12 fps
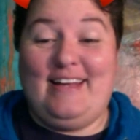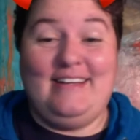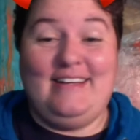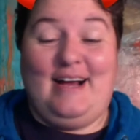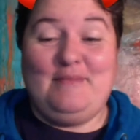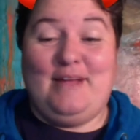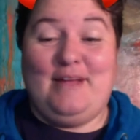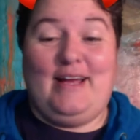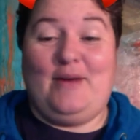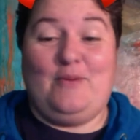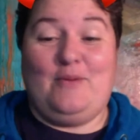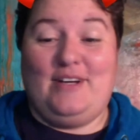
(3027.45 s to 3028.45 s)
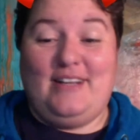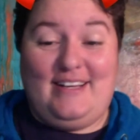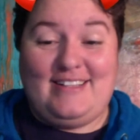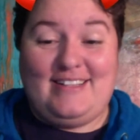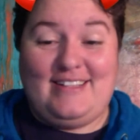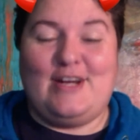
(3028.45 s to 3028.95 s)
I'm like,
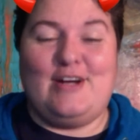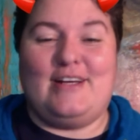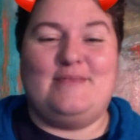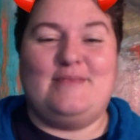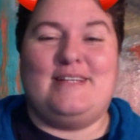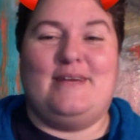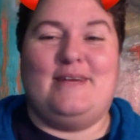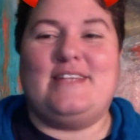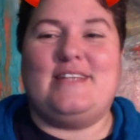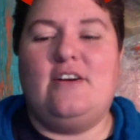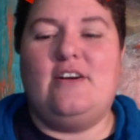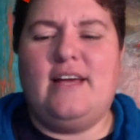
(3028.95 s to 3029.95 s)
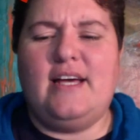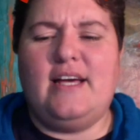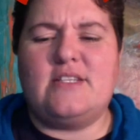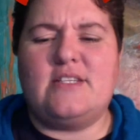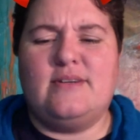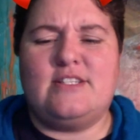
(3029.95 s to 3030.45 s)
what? Derek keeps telling me, he's like, oh yeah,
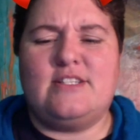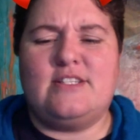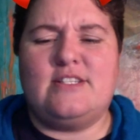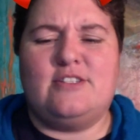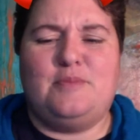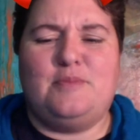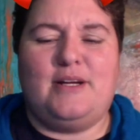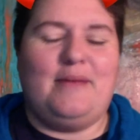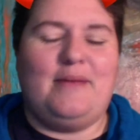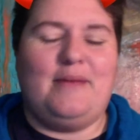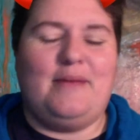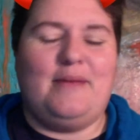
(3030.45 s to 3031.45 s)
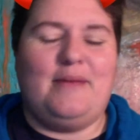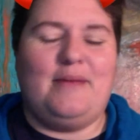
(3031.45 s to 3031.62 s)
so-and-so just booked. I'm like, what?